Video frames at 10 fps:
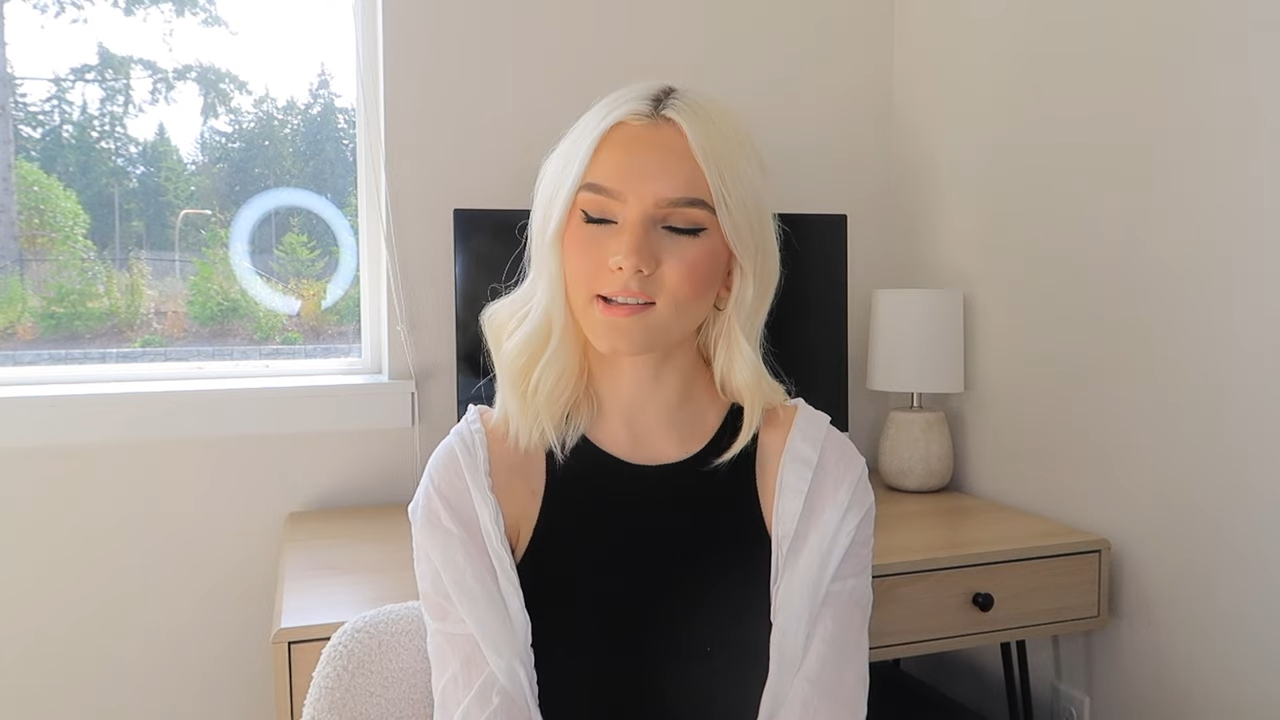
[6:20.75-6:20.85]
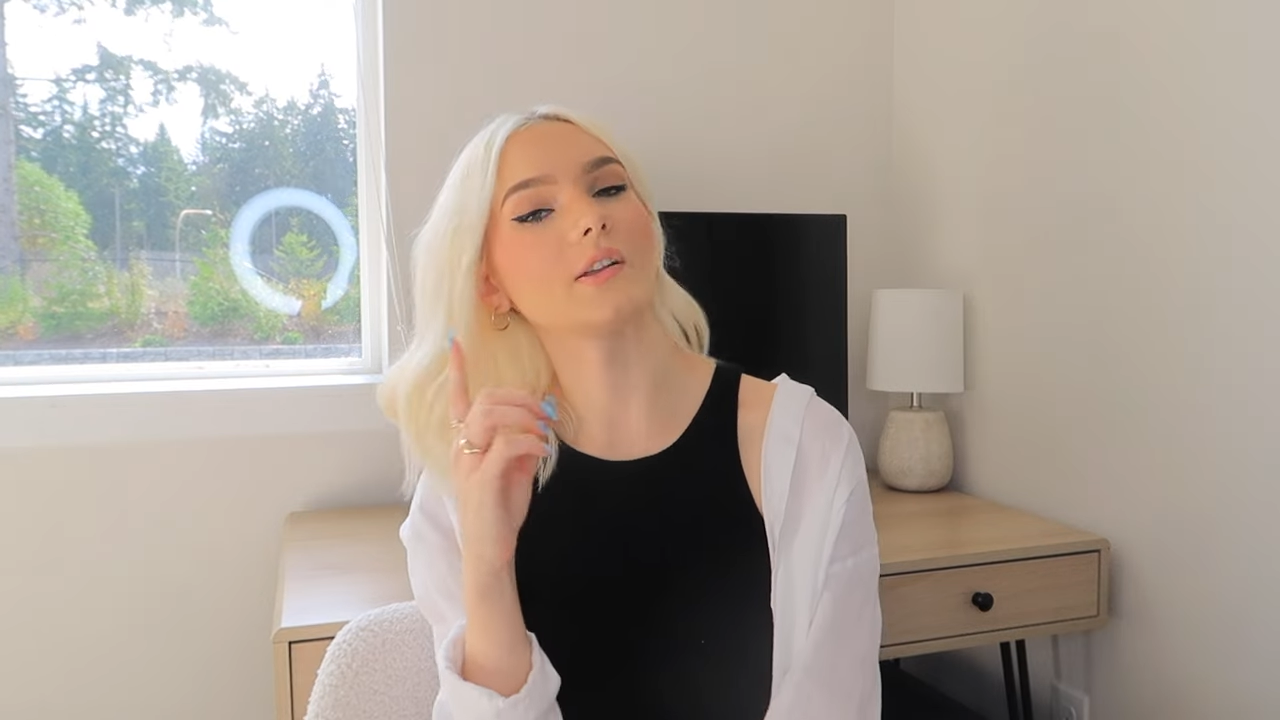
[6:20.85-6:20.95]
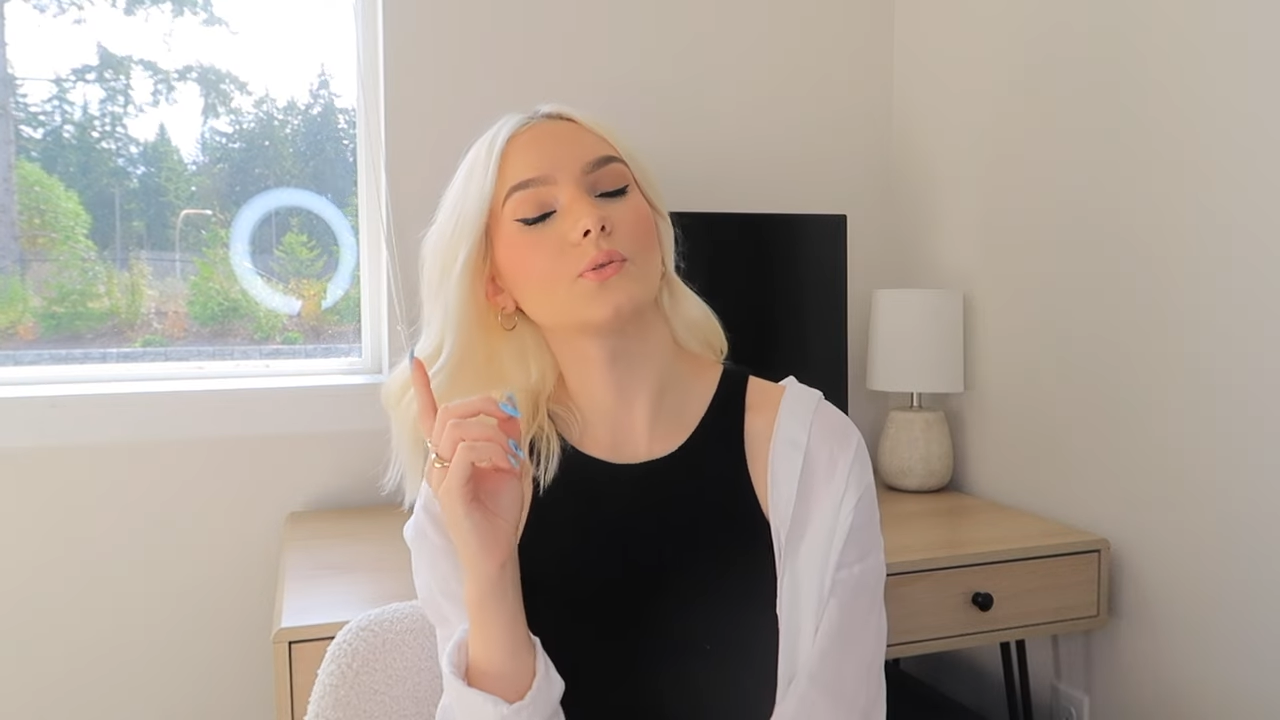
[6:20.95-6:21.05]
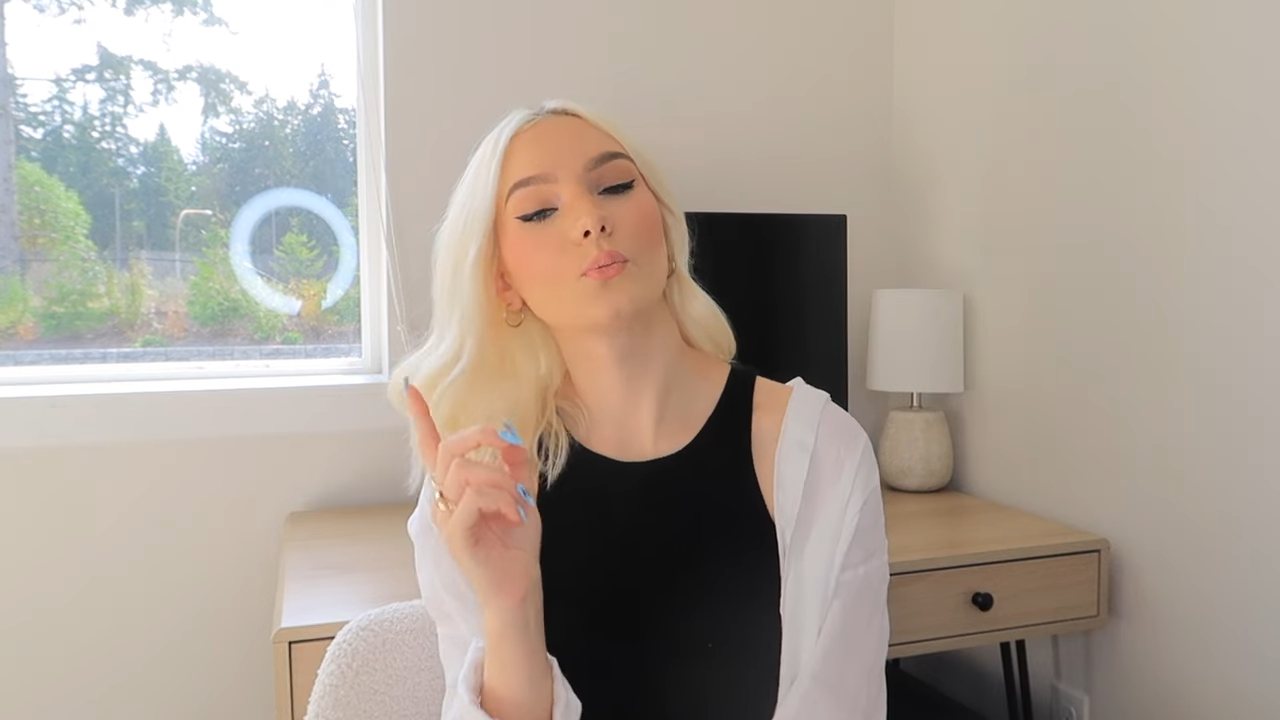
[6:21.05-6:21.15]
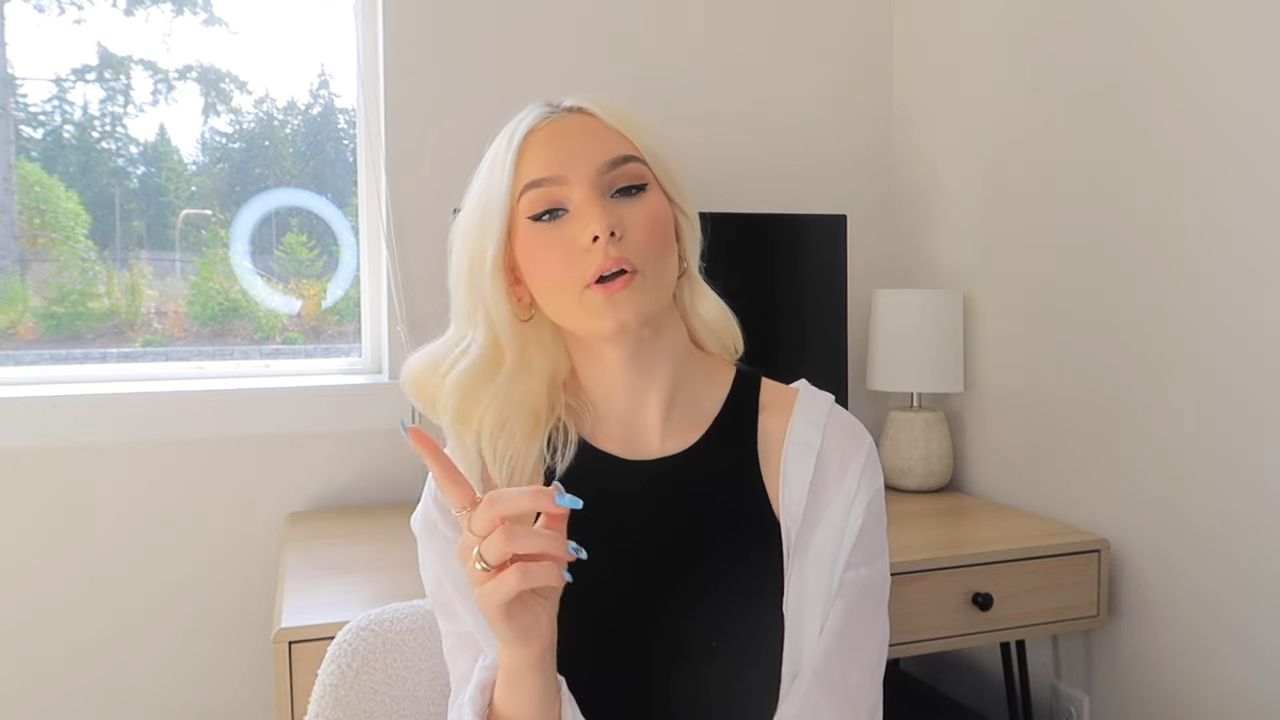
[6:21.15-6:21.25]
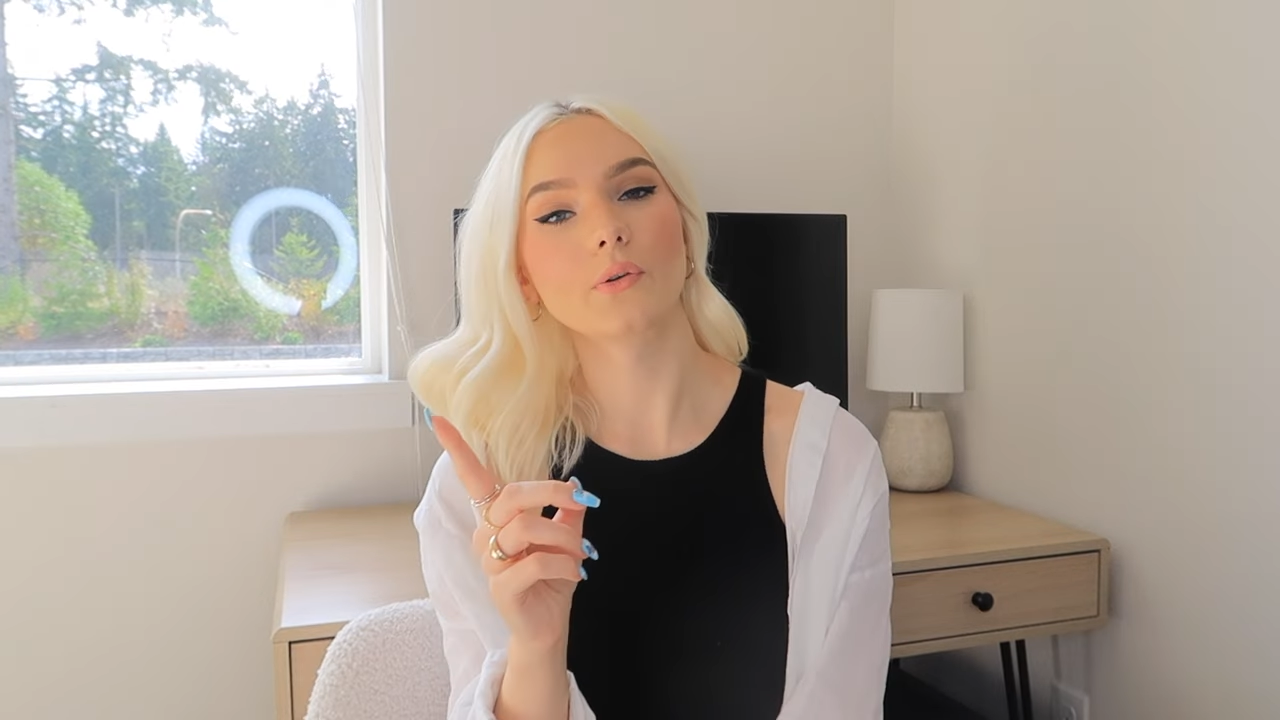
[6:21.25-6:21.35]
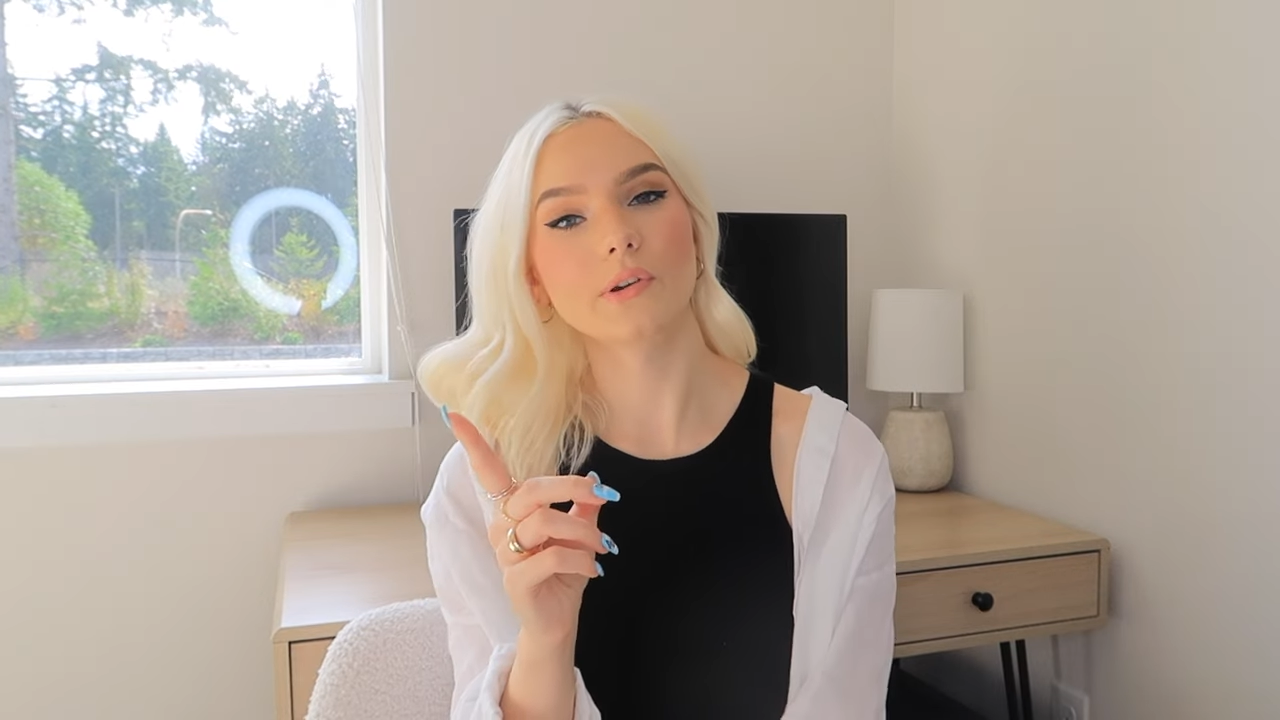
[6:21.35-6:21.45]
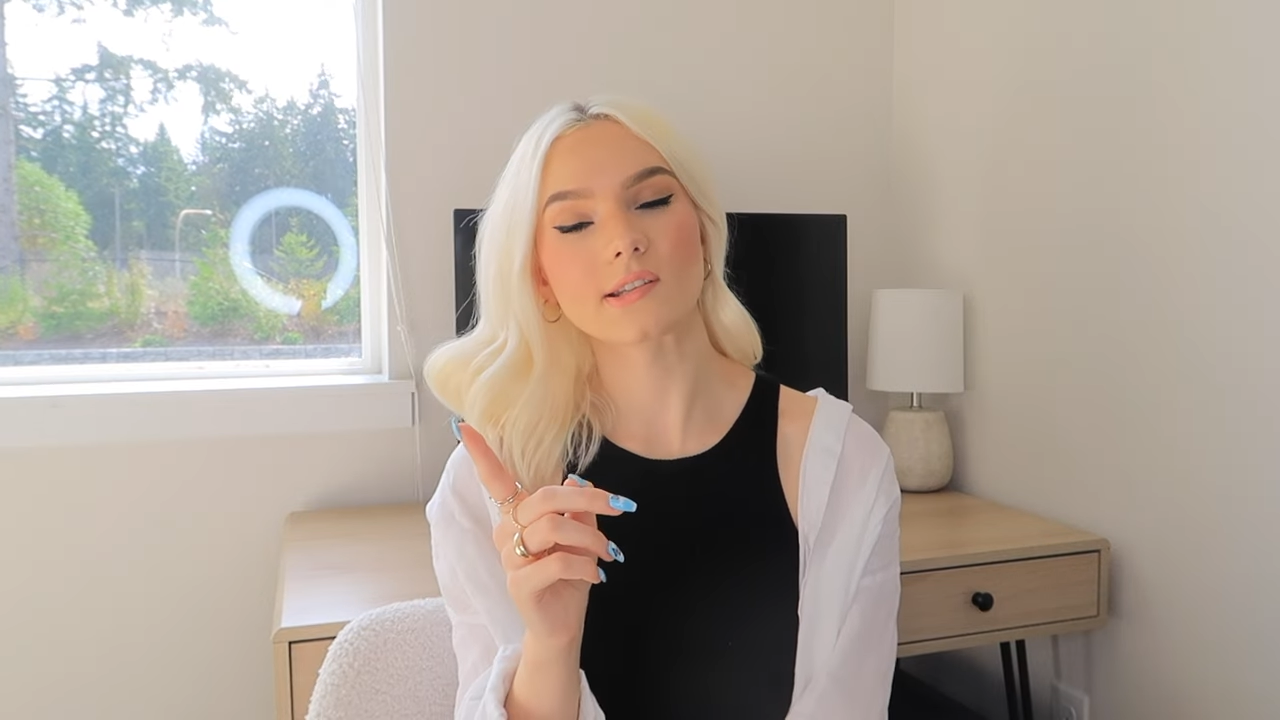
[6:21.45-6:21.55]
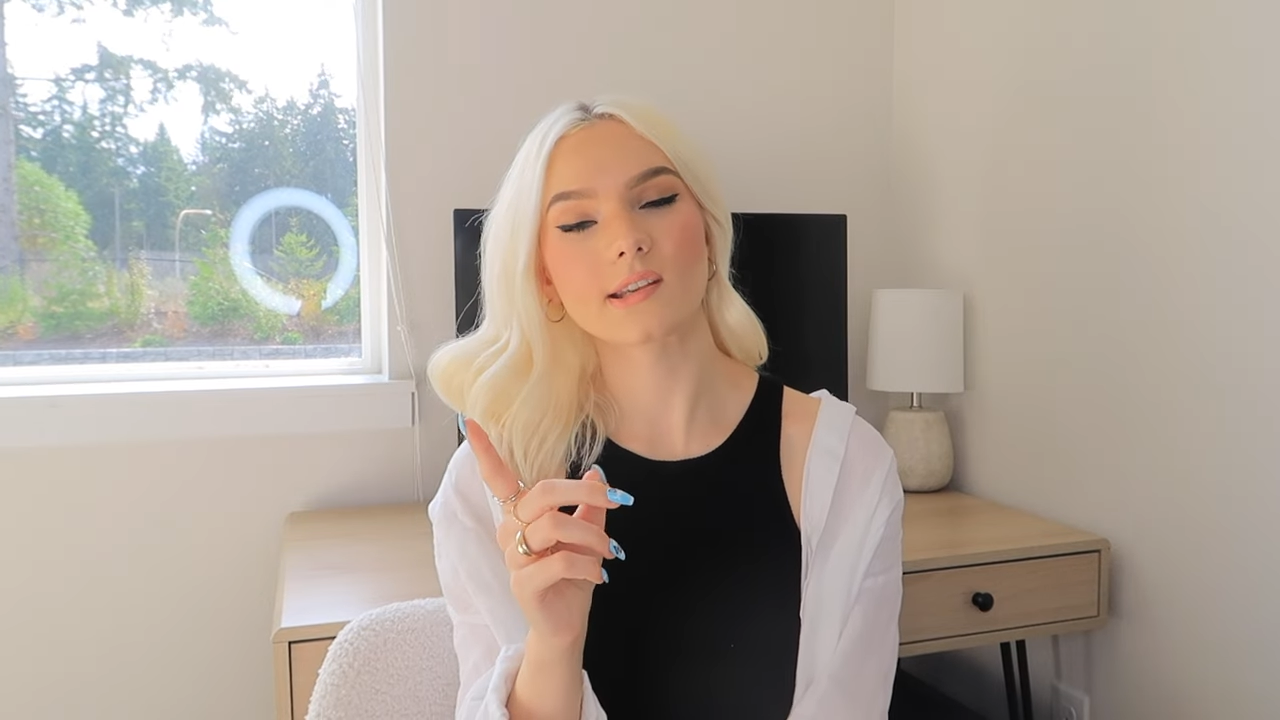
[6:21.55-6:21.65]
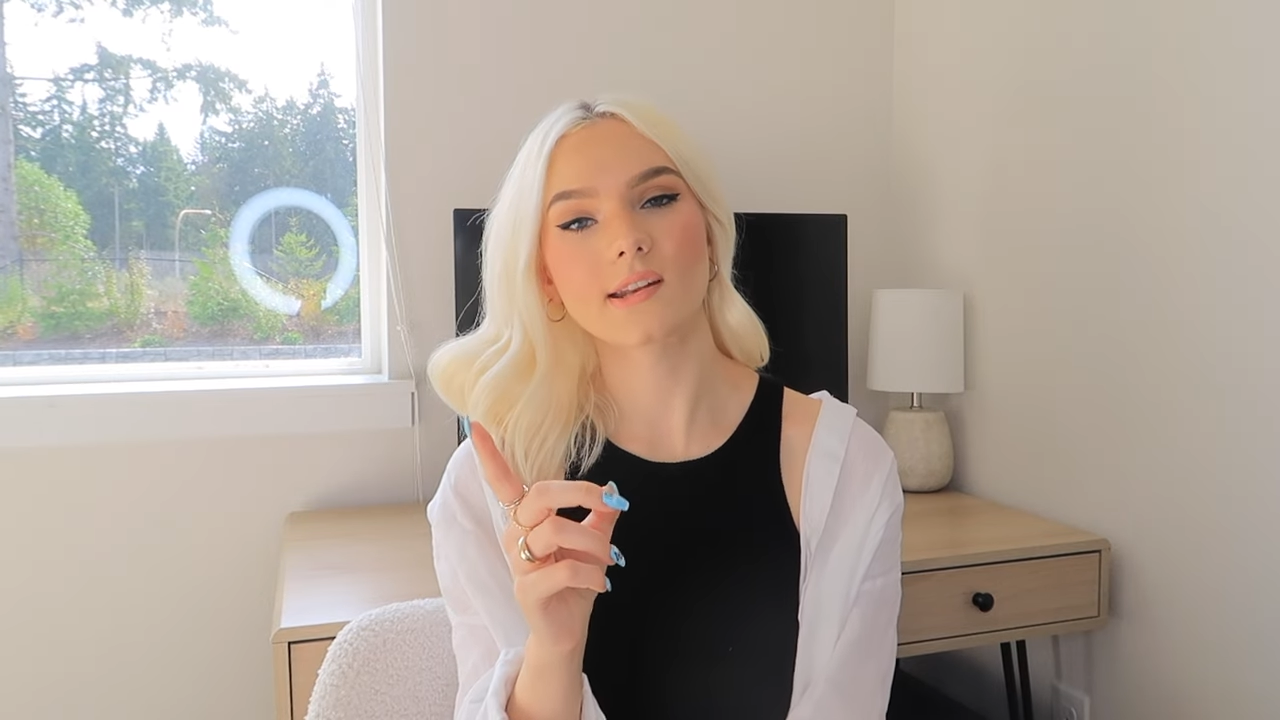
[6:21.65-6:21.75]
That's one
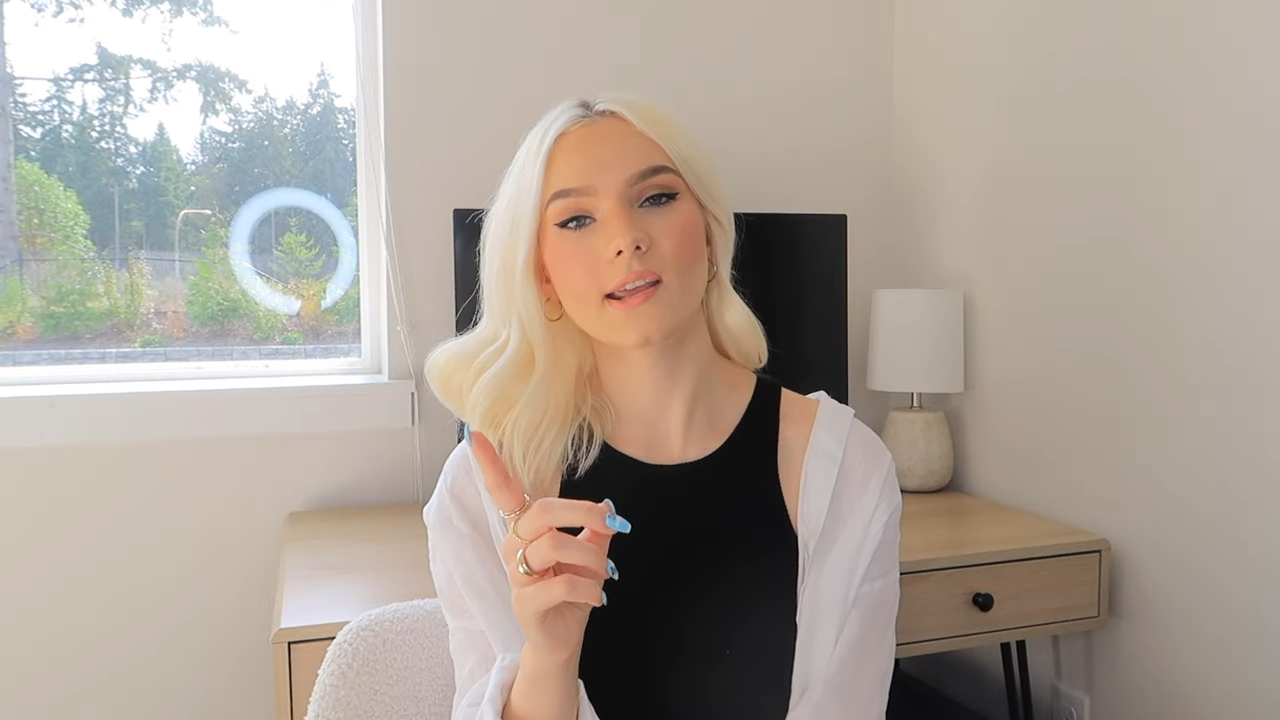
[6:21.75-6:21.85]
reason,